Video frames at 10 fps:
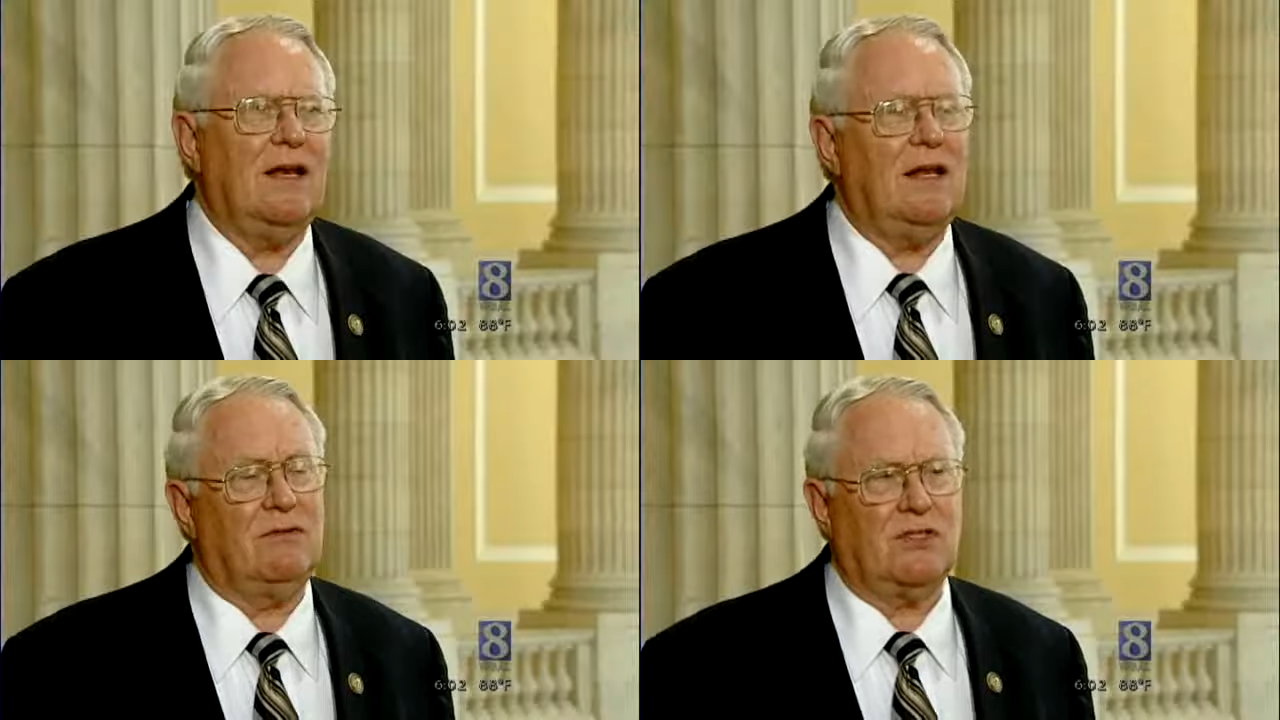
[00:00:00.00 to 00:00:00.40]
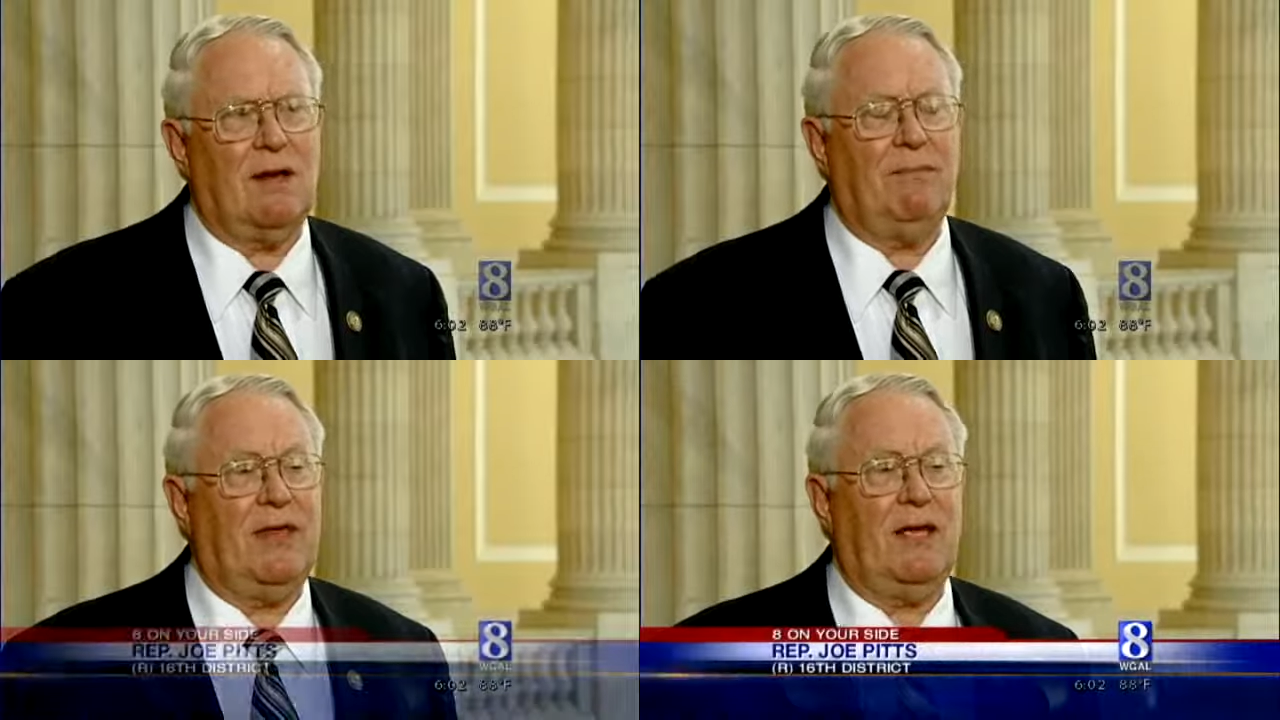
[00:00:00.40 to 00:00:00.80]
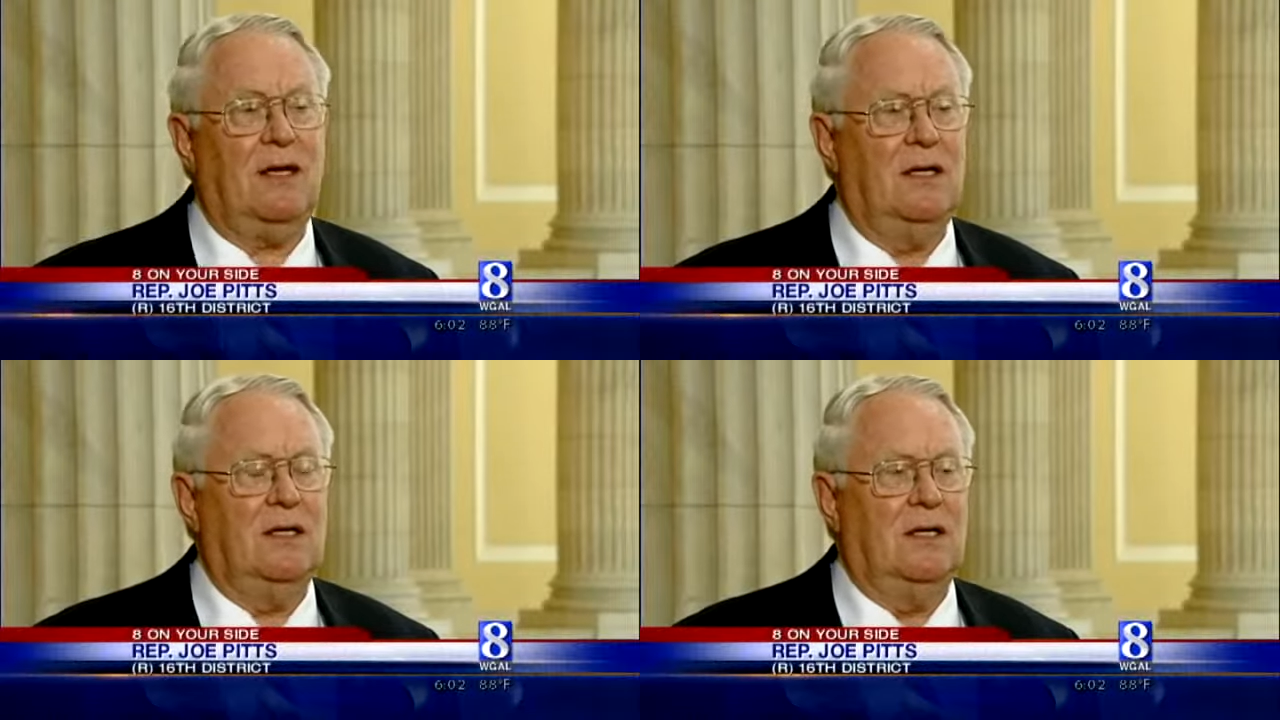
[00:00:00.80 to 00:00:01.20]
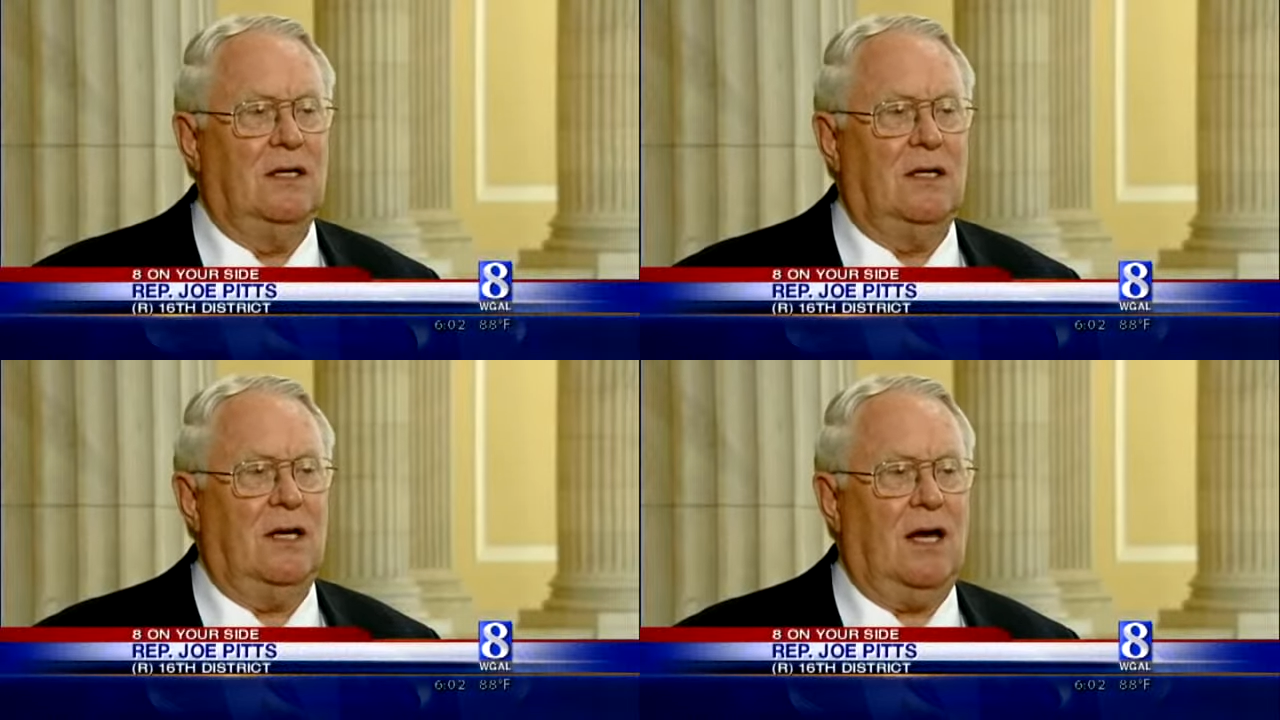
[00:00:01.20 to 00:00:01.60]
And if something
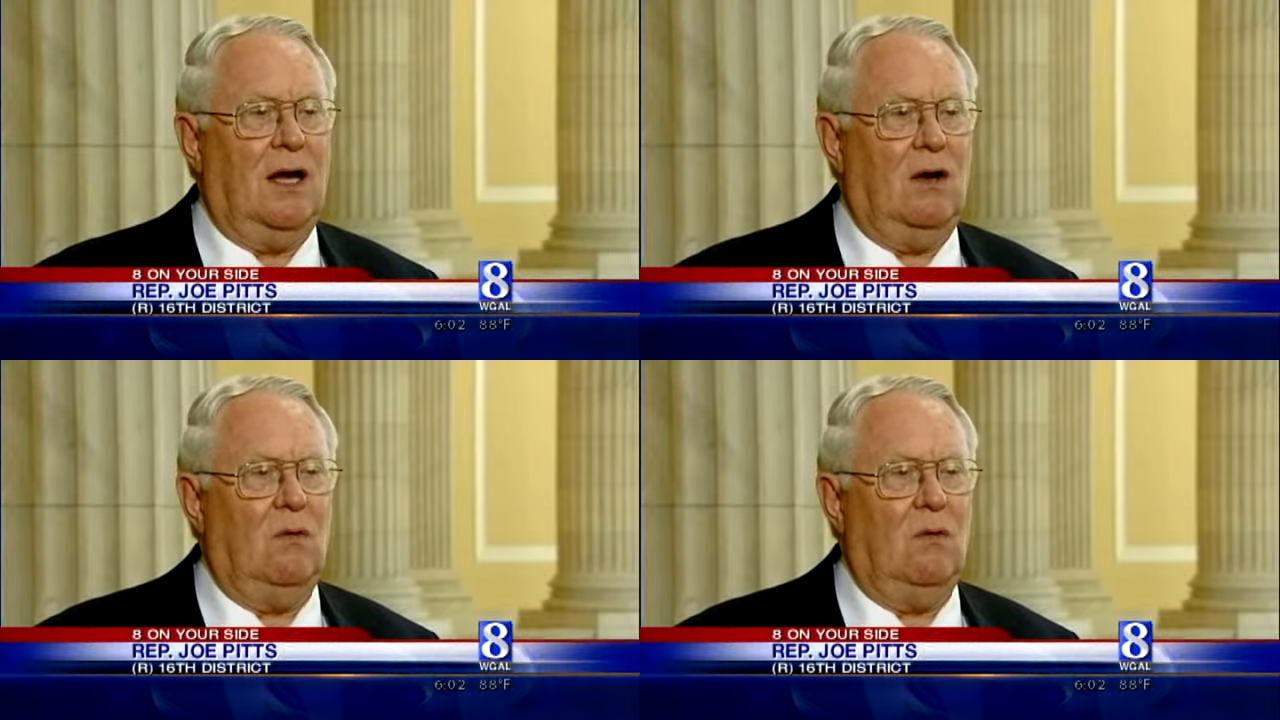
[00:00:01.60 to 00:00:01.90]
uh,